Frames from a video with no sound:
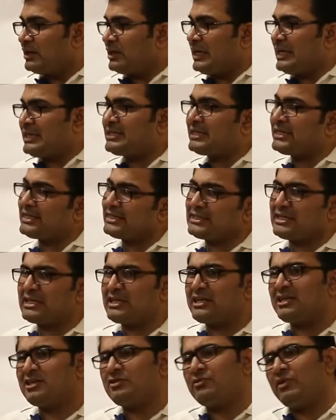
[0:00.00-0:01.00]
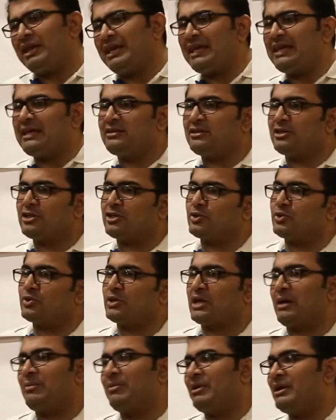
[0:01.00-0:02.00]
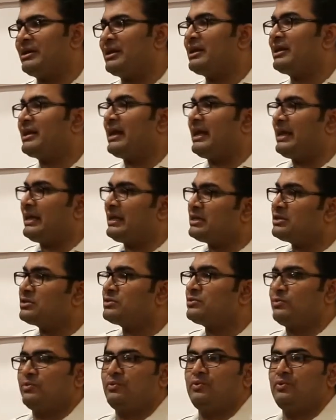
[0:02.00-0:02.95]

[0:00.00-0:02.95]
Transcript: It's very easy to come and tell, guys,